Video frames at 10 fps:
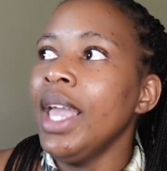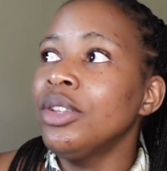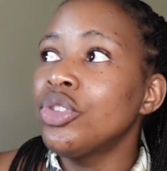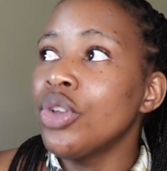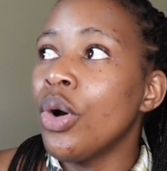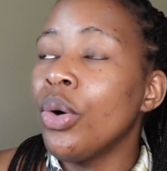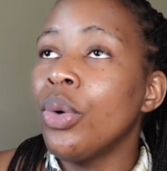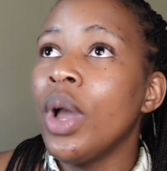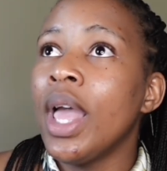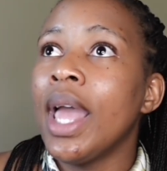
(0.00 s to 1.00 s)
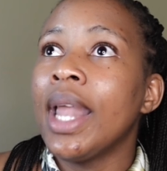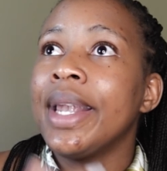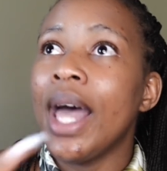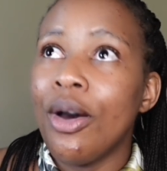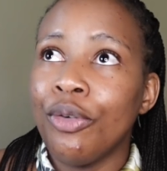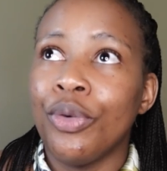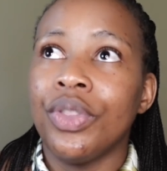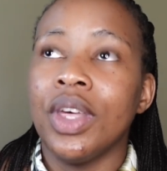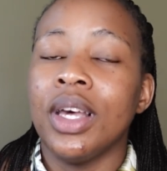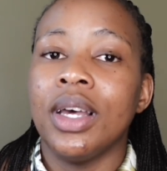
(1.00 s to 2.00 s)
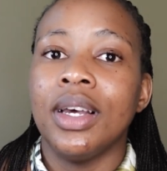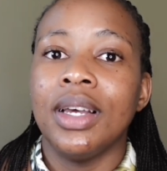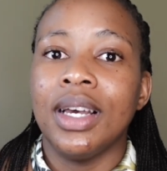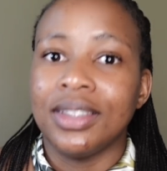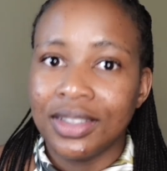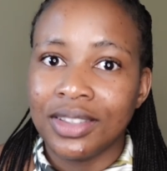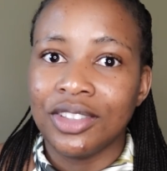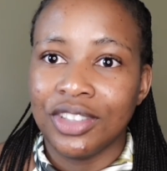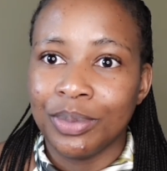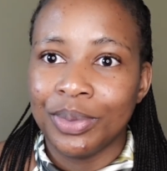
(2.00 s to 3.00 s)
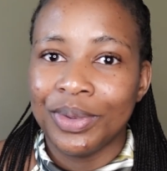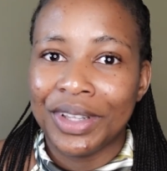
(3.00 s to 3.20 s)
And so now for the assistantship,